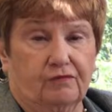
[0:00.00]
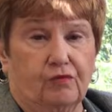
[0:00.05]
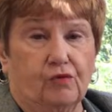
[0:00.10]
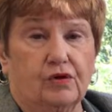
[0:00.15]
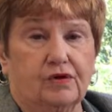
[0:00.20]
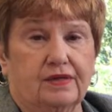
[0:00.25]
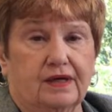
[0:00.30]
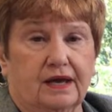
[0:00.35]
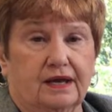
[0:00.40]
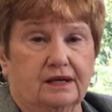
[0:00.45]

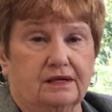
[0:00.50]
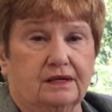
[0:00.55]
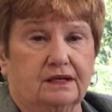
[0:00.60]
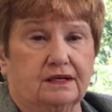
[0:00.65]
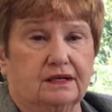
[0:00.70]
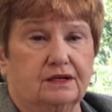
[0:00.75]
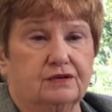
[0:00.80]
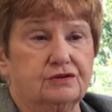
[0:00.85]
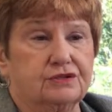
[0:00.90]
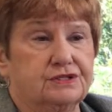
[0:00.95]
for that,
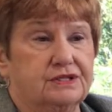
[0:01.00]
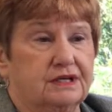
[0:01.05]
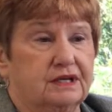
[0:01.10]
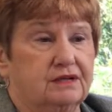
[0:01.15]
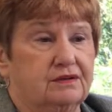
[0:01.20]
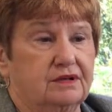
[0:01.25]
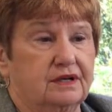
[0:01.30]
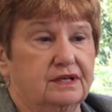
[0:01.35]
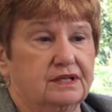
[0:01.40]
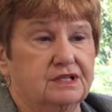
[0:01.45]
and
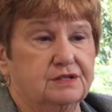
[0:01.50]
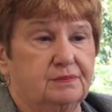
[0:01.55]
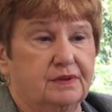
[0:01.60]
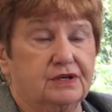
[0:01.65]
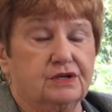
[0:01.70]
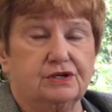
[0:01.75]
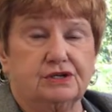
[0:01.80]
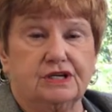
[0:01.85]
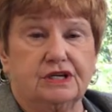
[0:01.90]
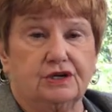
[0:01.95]
understand that it's
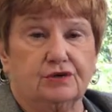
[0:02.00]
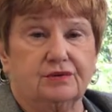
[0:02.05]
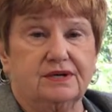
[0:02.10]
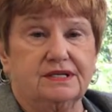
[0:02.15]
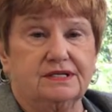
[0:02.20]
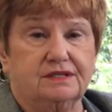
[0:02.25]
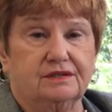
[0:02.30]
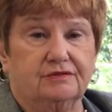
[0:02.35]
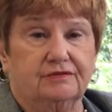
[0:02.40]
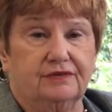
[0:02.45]
been a
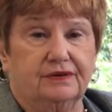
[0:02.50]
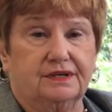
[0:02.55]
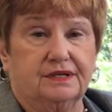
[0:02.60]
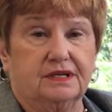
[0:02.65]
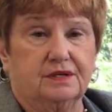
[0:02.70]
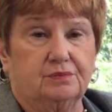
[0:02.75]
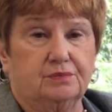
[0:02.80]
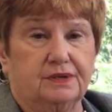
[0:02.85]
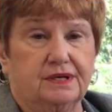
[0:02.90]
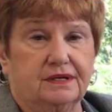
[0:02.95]
decrease in
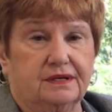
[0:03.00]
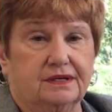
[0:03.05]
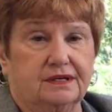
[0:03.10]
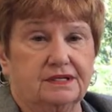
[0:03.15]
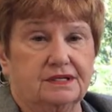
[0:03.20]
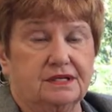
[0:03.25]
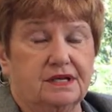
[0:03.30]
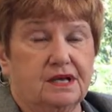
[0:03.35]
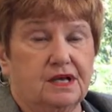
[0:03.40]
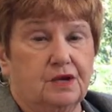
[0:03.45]
funding
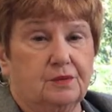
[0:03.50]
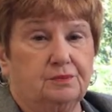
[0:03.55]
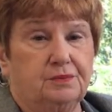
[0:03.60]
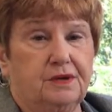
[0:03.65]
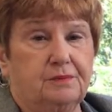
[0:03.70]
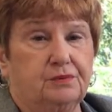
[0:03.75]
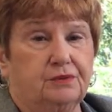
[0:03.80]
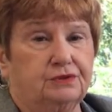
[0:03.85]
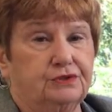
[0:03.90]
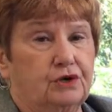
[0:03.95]
because
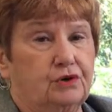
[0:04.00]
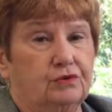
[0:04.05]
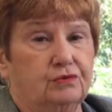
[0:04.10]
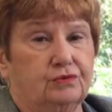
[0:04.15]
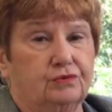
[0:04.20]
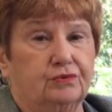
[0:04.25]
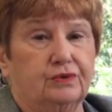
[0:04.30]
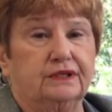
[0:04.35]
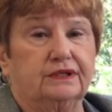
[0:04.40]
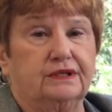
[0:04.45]
people don't
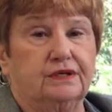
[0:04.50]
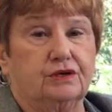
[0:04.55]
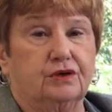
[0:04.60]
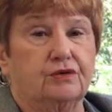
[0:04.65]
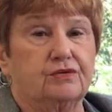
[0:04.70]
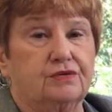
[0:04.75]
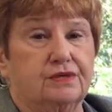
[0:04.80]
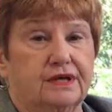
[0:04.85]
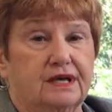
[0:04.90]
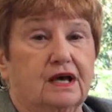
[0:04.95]
really
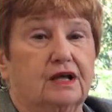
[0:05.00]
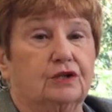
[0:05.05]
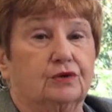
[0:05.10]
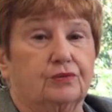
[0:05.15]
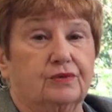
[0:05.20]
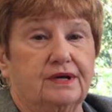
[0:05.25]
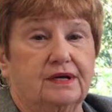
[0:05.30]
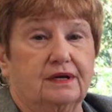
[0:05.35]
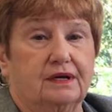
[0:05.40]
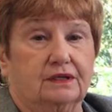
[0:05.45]
go to the
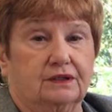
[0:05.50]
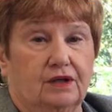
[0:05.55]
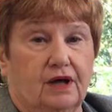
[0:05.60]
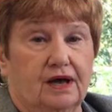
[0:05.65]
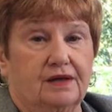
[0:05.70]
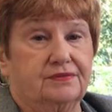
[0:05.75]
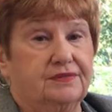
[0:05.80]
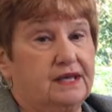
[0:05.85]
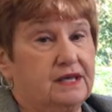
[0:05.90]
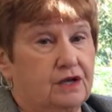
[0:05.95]
Galleria a
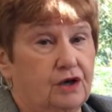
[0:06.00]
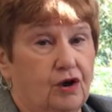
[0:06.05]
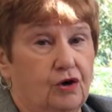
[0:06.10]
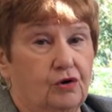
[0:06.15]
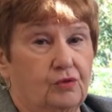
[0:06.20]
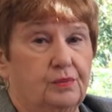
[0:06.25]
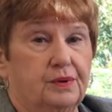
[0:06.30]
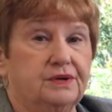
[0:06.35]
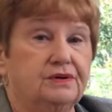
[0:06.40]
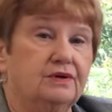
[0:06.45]
lot. They
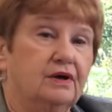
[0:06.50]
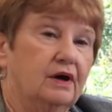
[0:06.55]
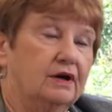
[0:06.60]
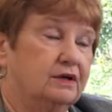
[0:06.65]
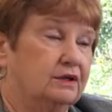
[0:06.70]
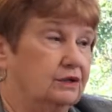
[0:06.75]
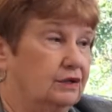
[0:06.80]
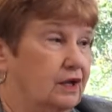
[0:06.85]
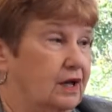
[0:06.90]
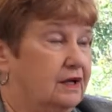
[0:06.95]
go, but
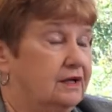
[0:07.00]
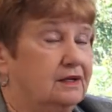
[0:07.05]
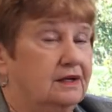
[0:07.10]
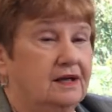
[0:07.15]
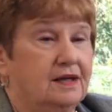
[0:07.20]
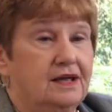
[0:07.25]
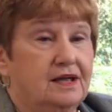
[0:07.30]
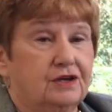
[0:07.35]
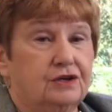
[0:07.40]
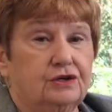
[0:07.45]
not a lot.
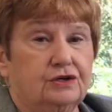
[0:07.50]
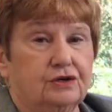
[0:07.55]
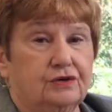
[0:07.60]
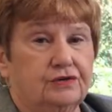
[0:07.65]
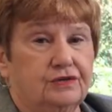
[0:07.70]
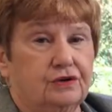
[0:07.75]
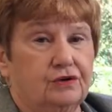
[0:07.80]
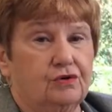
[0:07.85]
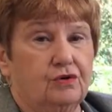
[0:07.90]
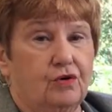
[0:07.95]

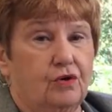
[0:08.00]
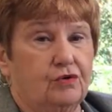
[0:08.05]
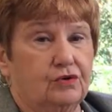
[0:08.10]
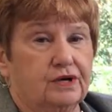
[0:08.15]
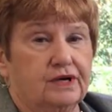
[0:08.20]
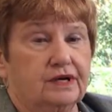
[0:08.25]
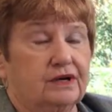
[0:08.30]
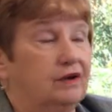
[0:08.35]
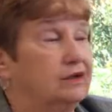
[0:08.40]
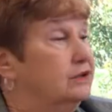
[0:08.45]
They're
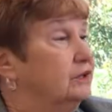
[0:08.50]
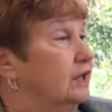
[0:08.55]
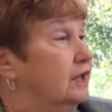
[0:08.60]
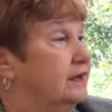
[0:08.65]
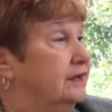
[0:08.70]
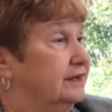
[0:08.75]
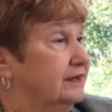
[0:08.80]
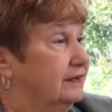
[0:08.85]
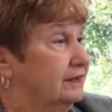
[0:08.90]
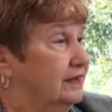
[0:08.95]
ordering
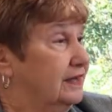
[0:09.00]
online,